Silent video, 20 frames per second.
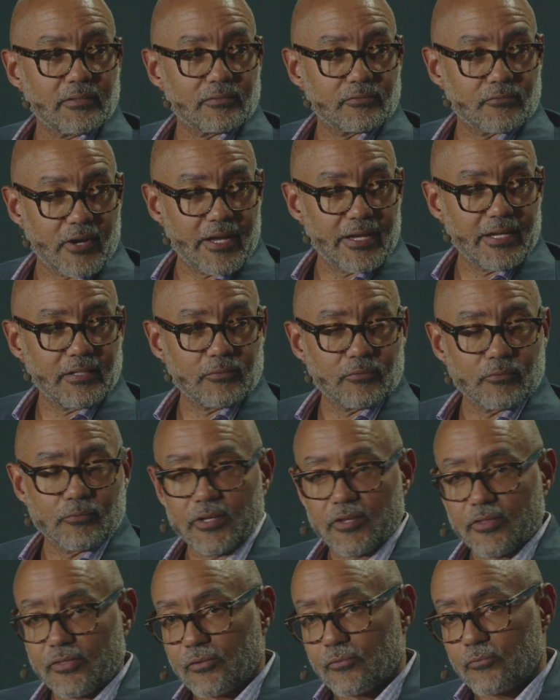right,
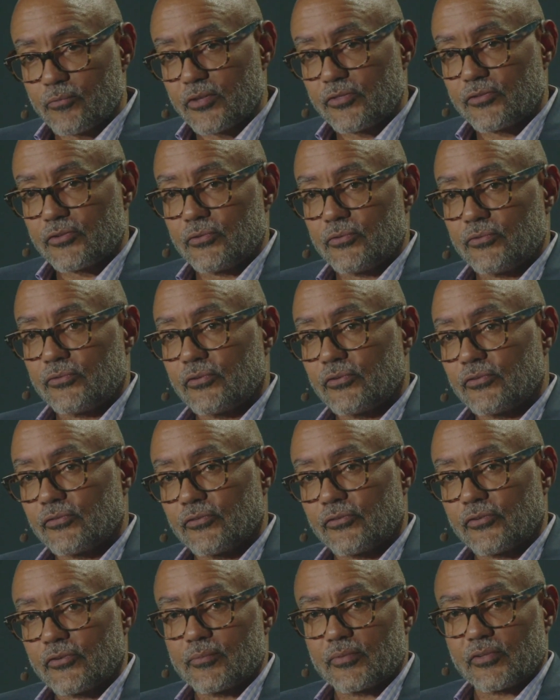with users in
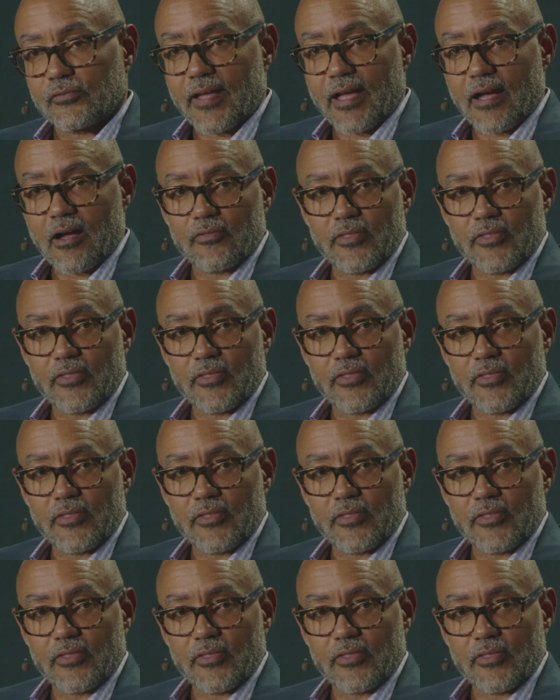terms of how